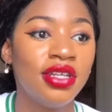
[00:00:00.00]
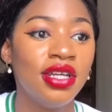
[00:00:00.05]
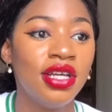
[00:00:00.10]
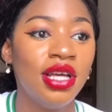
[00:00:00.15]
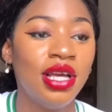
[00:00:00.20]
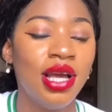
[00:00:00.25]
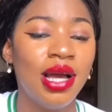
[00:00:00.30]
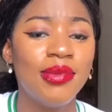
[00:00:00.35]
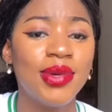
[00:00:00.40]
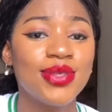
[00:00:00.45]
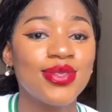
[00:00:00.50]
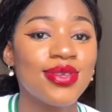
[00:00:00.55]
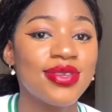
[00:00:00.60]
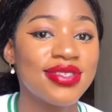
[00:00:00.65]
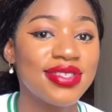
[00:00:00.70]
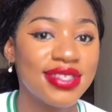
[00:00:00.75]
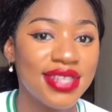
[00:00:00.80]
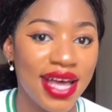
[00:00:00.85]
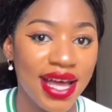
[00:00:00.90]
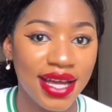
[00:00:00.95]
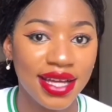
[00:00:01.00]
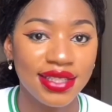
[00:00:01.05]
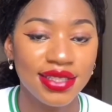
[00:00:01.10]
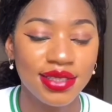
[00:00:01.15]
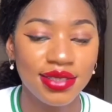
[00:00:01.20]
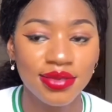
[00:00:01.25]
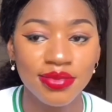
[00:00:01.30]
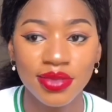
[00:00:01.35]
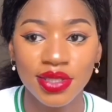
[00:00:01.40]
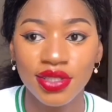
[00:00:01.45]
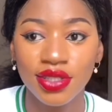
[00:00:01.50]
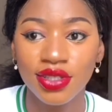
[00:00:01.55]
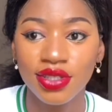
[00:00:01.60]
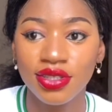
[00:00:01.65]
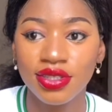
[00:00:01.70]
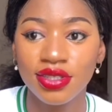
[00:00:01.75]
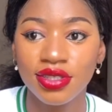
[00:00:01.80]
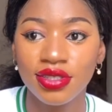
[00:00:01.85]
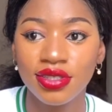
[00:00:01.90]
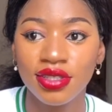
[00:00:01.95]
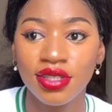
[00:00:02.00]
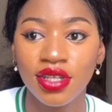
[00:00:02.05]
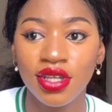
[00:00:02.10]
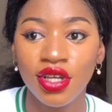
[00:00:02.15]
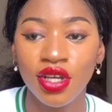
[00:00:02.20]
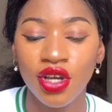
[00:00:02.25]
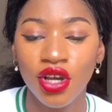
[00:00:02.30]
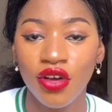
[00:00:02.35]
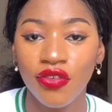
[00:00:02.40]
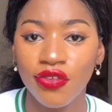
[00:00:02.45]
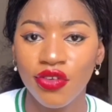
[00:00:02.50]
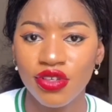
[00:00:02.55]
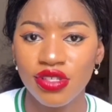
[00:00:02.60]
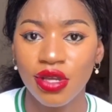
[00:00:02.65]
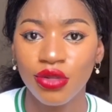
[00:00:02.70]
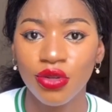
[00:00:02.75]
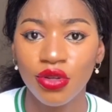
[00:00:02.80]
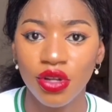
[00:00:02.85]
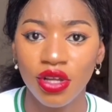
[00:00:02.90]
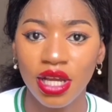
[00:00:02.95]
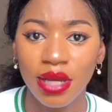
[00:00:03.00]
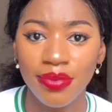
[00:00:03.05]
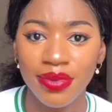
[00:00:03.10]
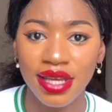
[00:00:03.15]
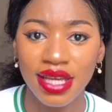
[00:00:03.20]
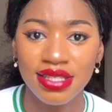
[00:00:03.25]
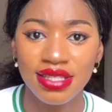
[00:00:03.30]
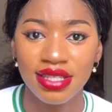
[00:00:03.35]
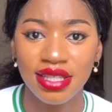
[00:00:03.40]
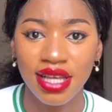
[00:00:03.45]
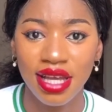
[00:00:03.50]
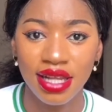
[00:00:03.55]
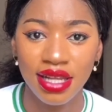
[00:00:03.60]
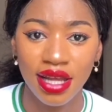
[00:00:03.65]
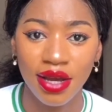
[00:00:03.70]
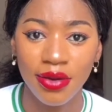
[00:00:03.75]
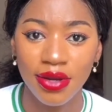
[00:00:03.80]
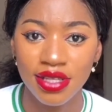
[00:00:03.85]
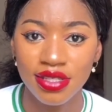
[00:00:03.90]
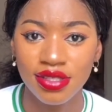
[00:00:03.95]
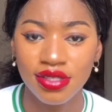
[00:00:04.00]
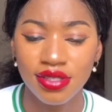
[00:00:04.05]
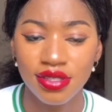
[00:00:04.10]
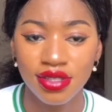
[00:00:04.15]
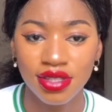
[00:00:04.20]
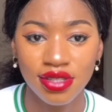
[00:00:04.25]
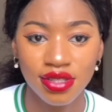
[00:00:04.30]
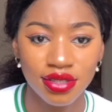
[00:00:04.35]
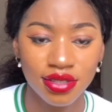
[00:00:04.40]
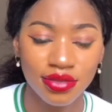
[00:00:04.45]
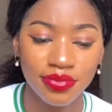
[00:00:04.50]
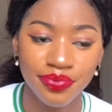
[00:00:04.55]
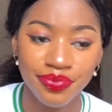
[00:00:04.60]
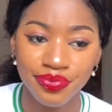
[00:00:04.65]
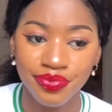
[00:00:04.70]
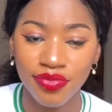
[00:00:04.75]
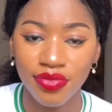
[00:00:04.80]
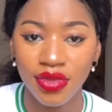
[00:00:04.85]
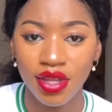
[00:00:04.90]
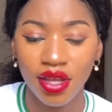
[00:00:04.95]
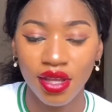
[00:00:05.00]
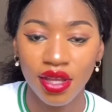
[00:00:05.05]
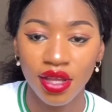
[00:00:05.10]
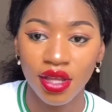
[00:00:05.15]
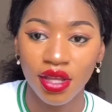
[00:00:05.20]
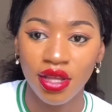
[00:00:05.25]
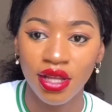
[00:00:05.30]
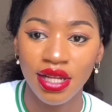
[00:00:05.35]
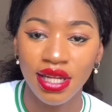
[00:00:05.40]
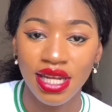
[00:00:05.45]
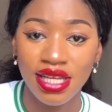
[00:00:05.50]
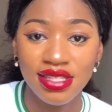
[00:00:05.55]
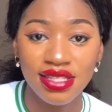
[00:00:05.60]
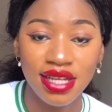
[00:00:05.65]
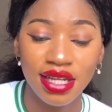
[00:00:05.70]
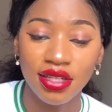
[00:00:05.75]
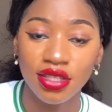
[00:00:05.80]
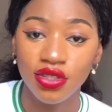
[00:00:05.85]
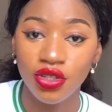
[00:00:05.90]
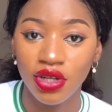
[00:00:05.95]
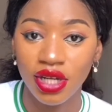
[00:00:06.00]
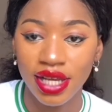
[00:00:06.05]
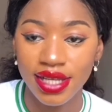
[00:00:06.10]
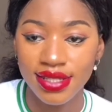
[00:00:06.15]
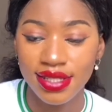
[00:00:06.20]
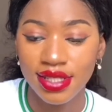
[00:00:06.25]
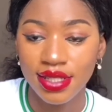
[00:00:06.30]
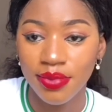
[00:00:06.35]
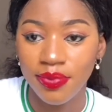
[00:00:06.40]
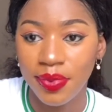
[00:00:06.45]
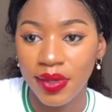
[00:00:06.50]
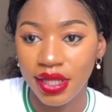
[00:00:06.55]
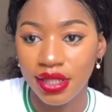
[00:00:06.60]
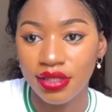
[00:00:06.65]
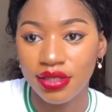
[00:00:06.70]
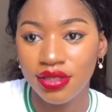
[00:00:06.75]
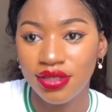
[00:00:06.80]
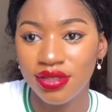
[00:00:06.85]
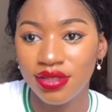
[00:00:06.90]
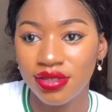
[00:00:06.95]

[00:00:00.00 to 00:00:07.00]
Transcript: I'm also sad because, of course, I'll no longer be getting the allowance, the less than $1 stipend,